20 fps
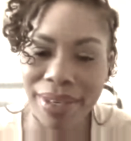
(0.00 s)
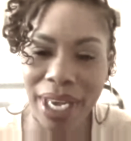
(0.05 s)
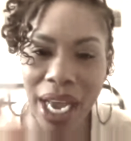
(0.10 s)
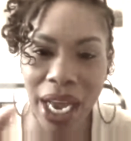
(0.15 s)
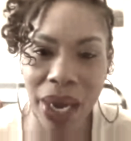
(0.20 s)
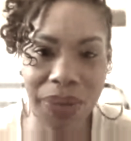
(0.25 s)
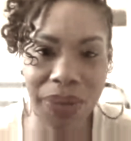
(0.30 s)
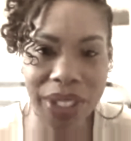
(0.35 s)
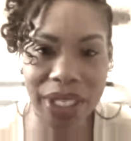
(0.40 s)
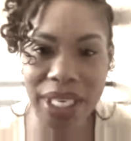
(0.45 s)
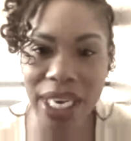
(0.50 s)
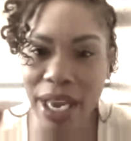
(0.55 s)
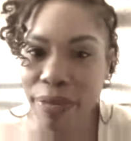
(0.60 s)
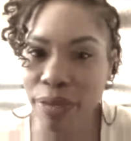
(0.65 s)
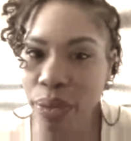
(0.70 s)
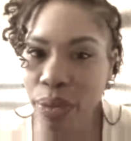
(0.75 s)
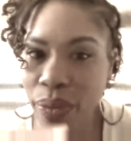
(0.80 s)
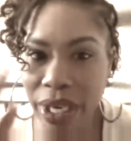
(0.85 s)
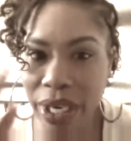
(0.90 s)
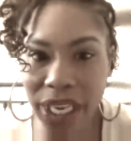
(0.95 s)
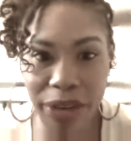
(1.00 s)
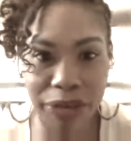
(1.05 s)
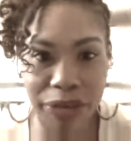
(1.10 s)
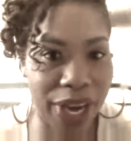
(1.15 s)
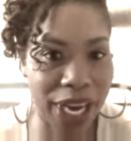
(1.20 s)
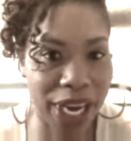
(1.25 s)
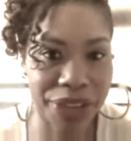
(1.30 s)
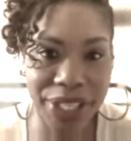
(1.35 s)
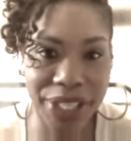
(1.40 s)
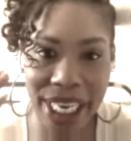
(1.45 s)
I was never really a
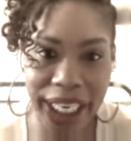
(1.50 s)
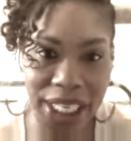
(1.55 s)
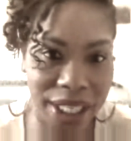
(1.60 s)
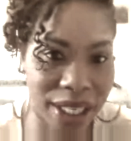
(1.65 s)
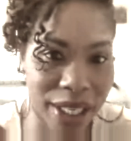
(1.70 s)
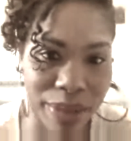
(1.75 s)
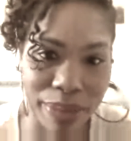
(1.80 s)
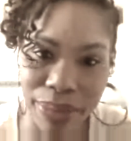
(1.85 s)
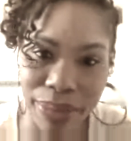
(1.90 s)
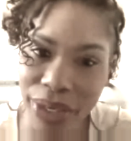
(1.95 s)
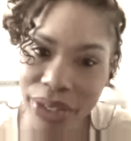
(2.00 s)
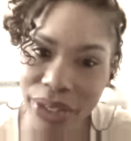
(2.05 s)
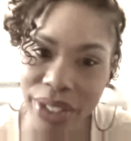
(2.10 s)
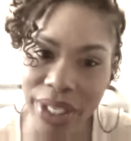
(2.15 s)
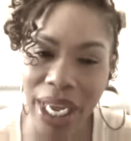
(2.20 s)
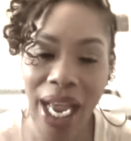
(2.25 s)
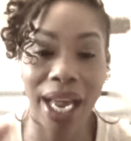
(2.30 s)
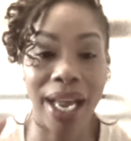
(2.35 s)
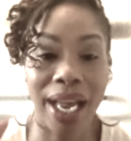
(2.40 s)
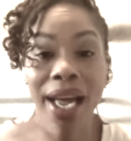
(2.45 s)
foundation person.